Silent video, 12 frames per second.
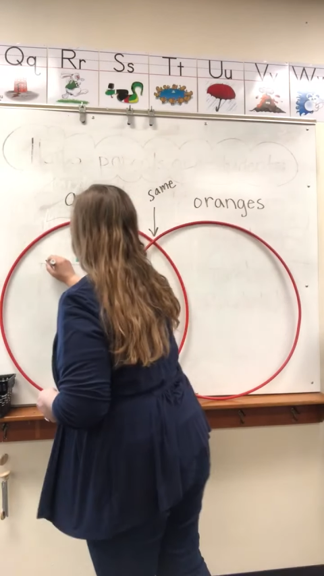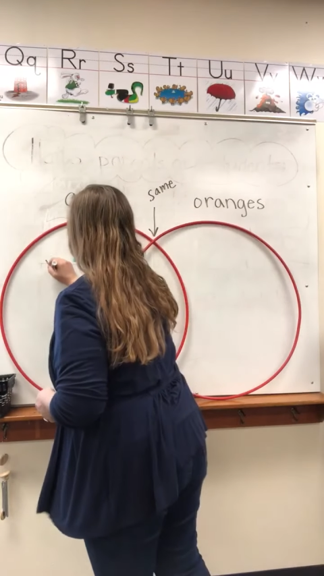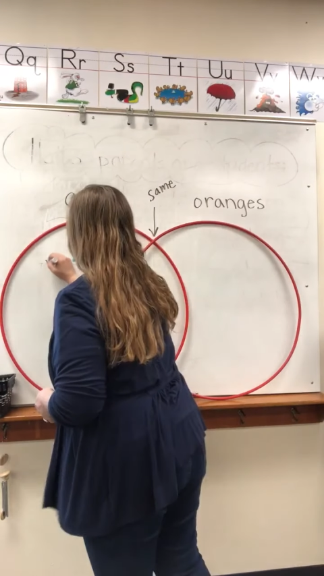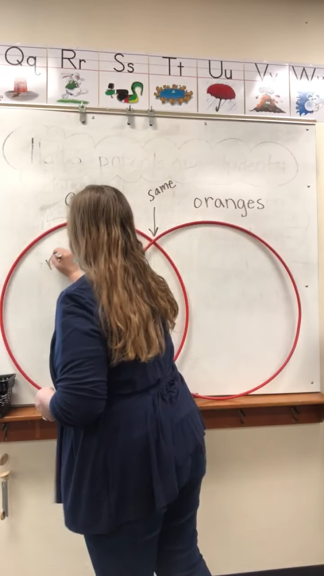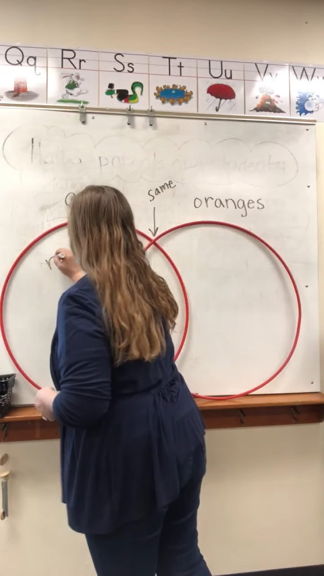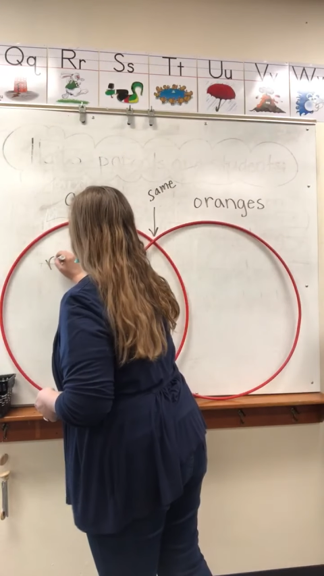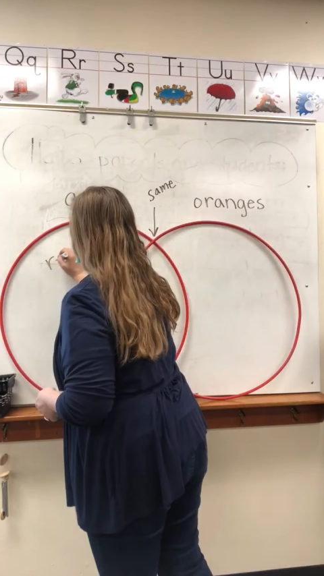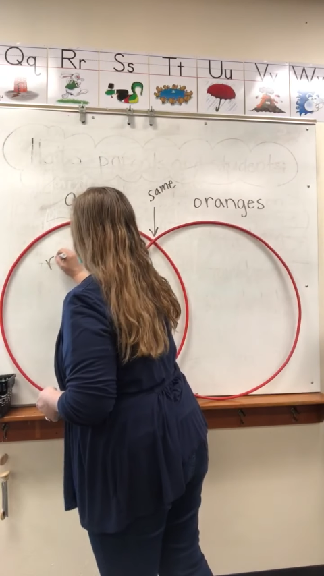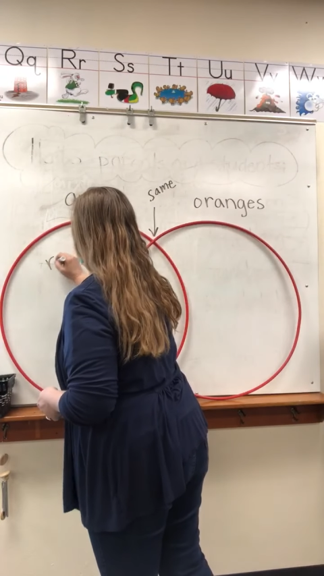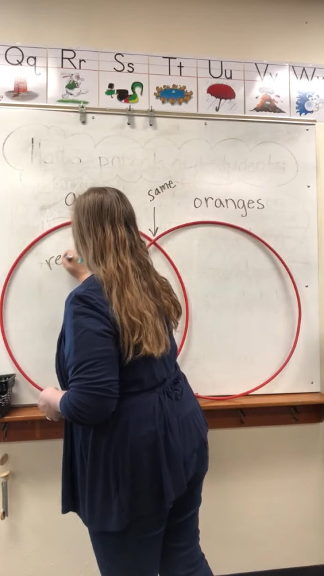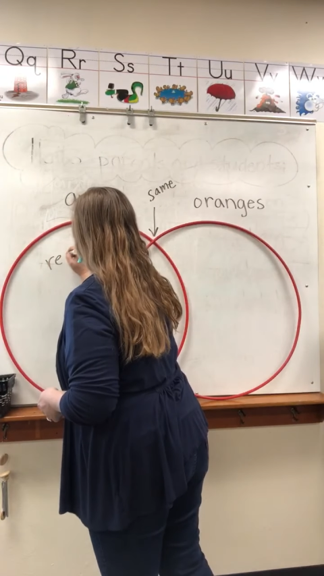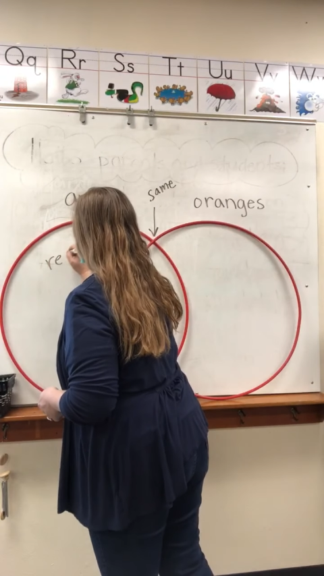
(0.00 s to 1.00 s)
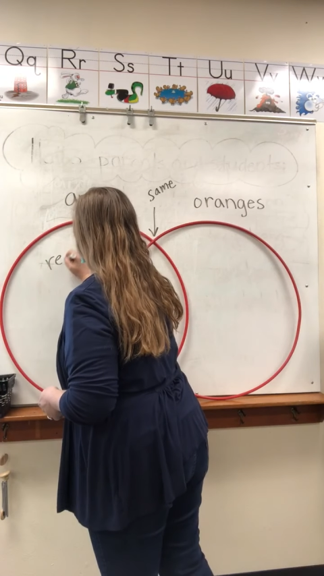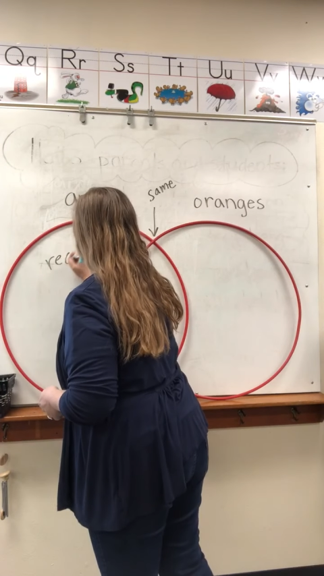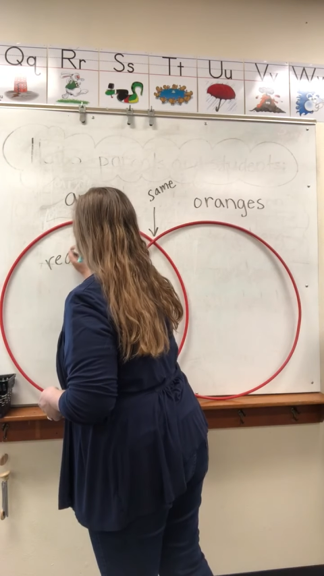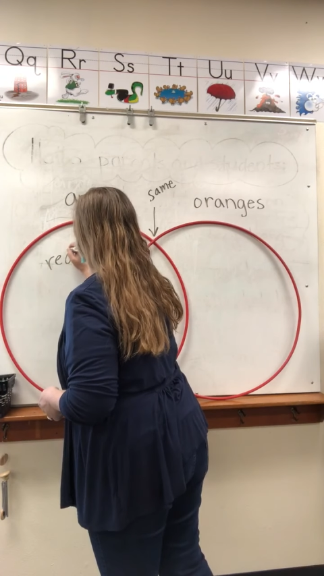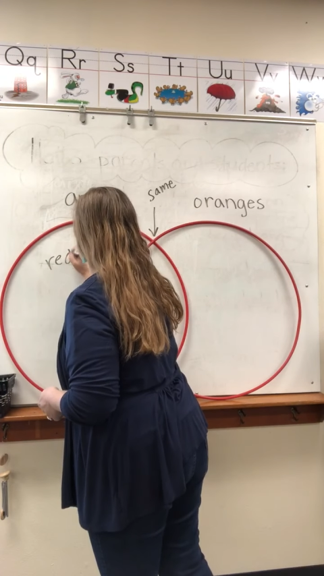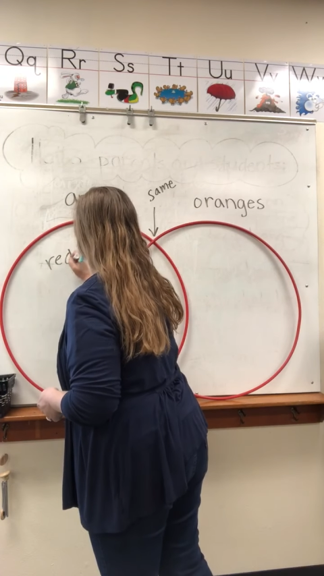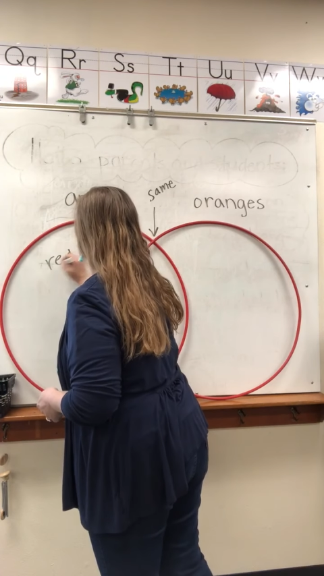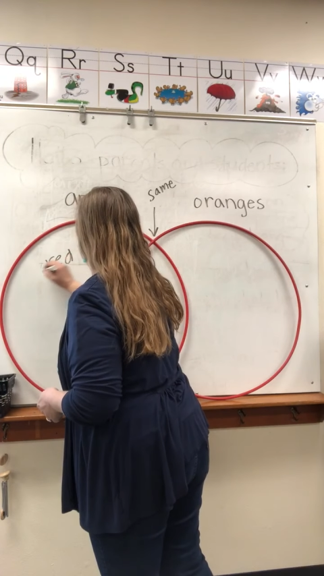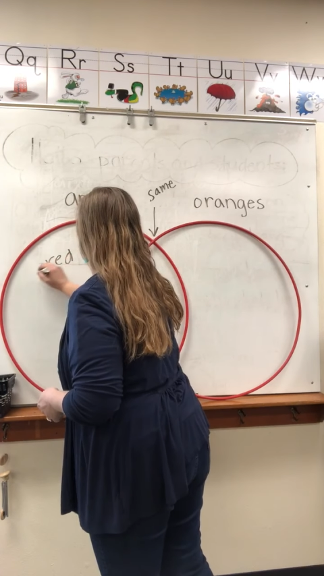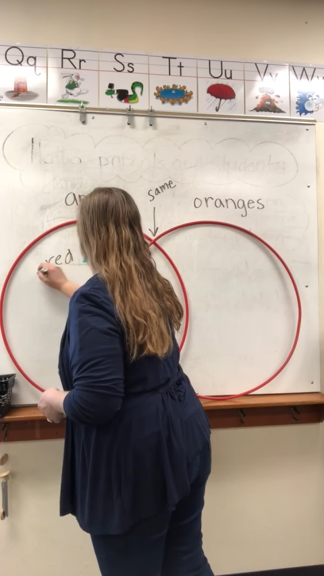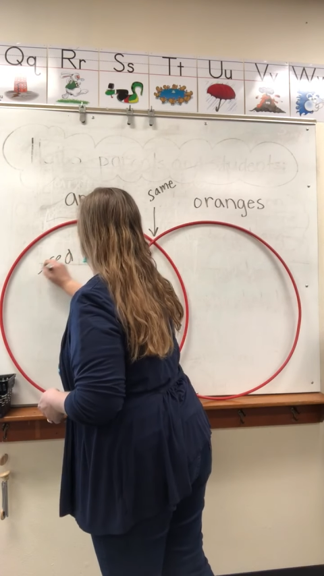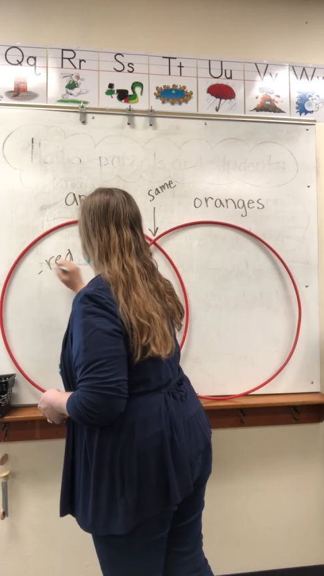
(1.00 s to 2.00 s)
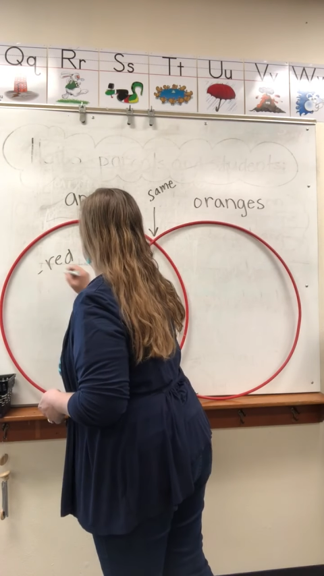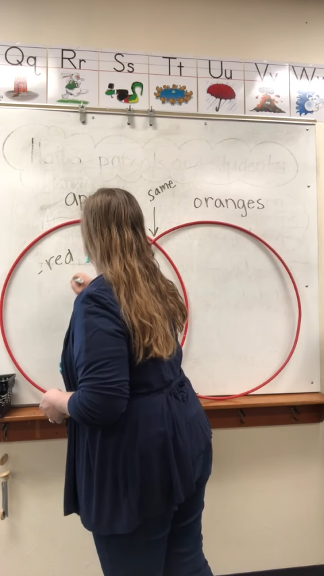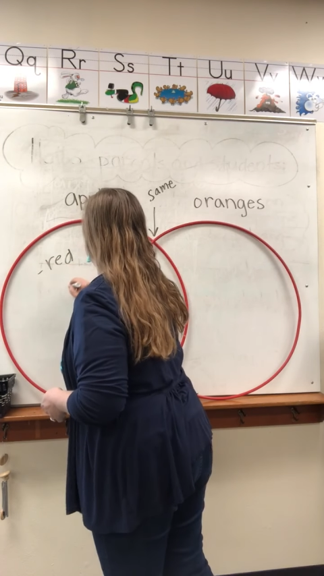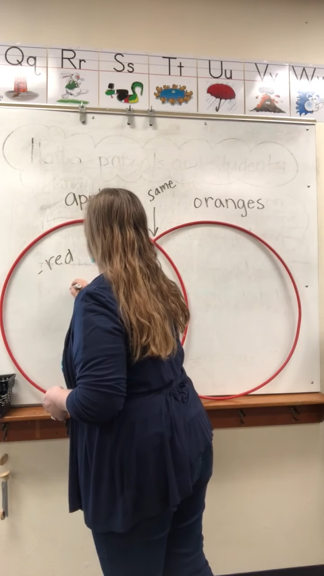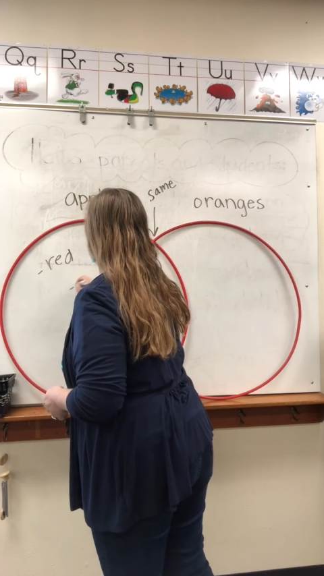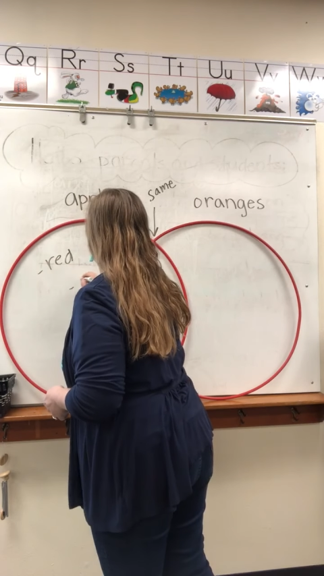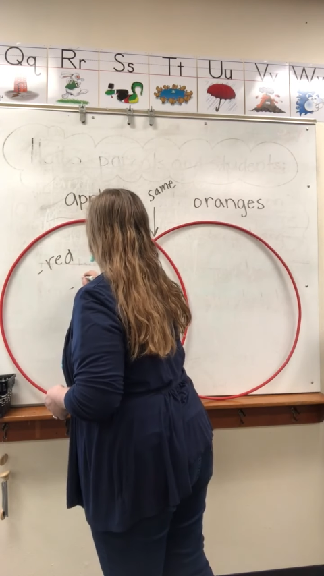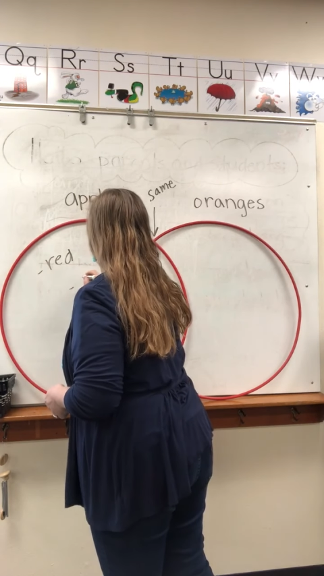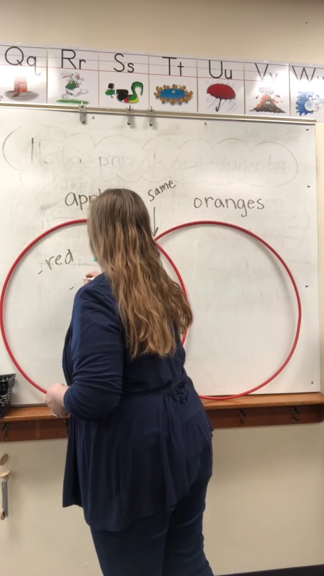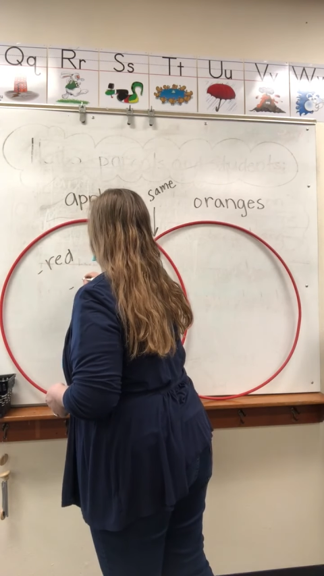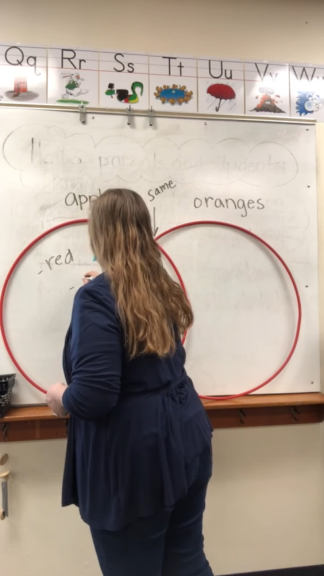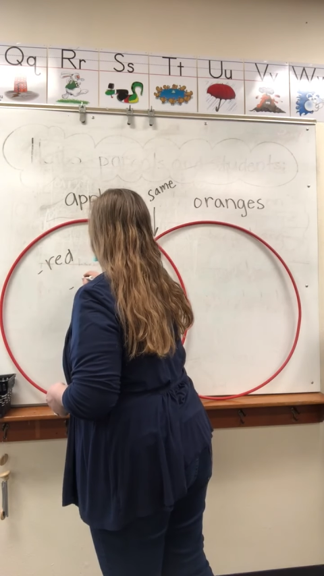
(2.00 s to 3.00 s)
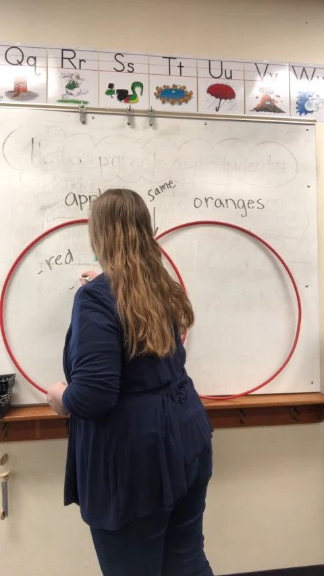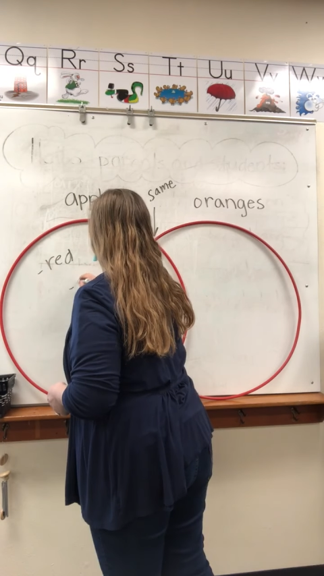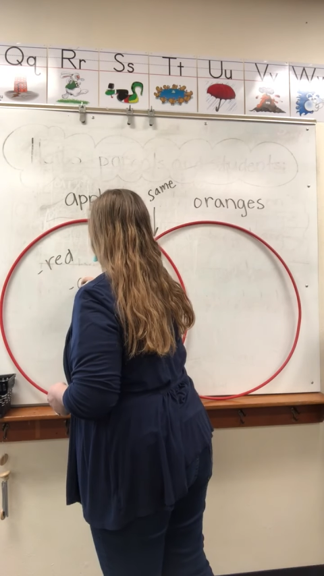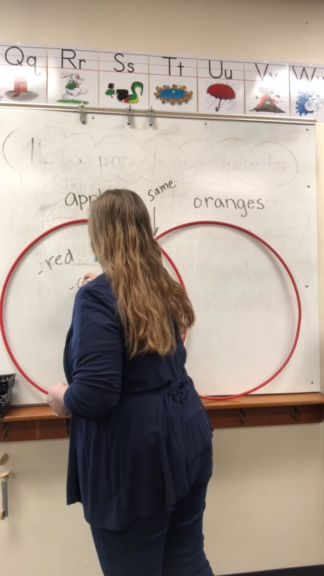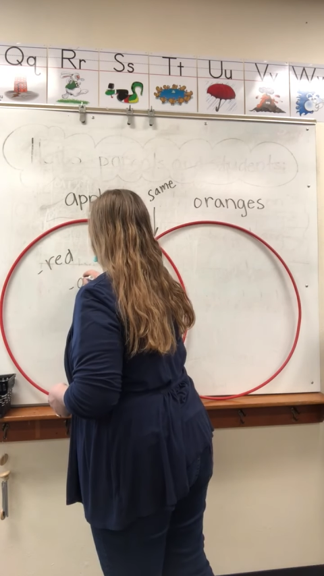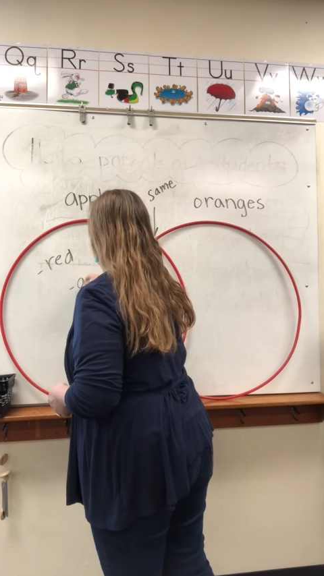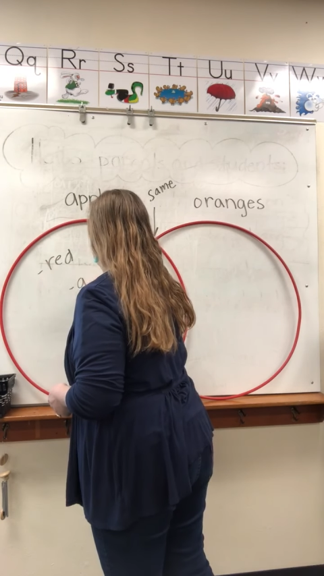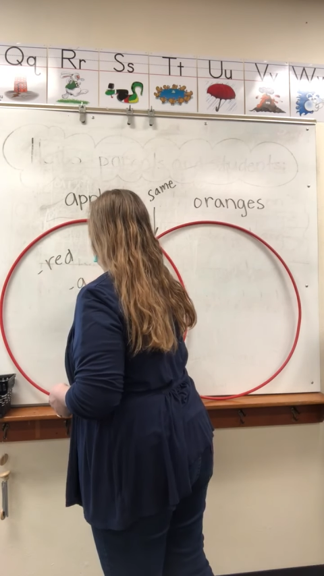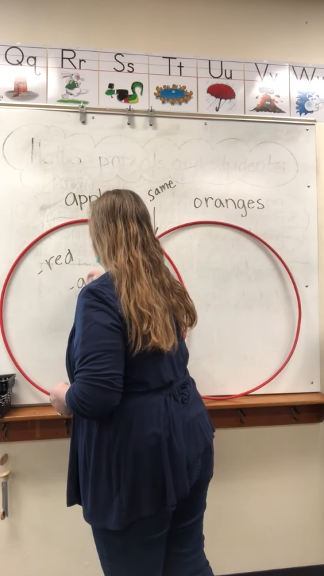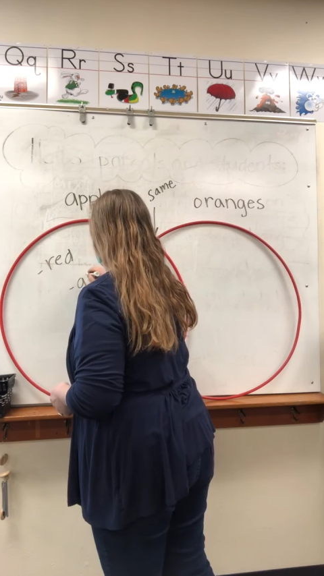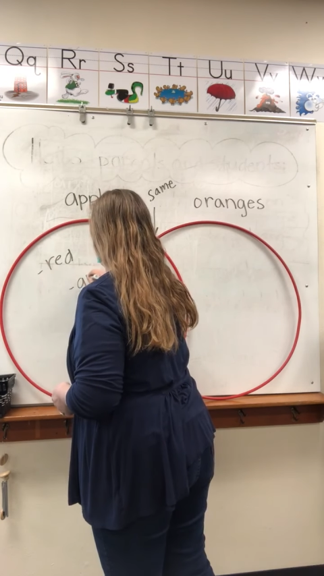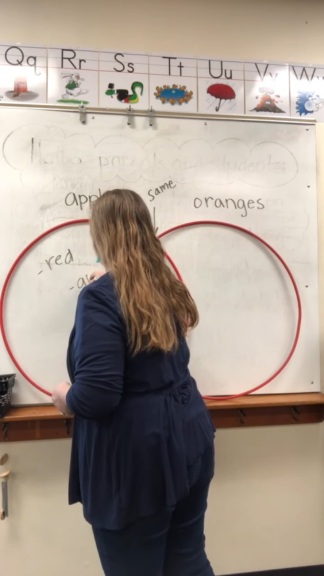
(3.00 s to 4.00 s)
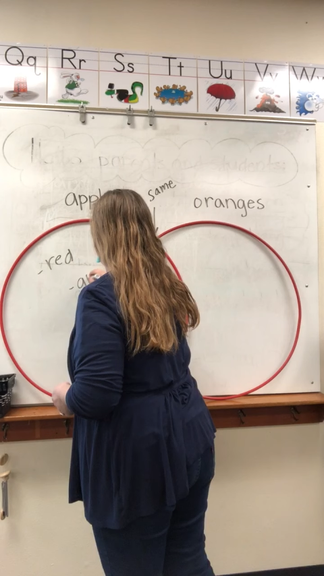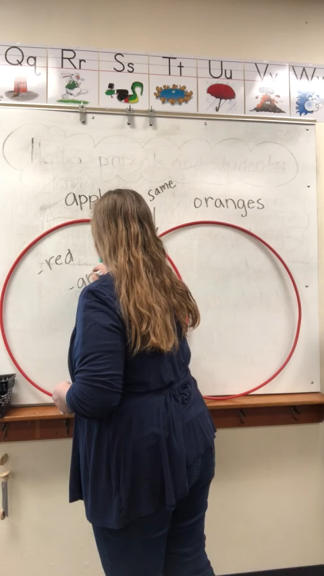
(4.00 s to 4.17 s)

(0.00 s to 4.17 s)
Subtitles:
Nobody's mouth can be seen.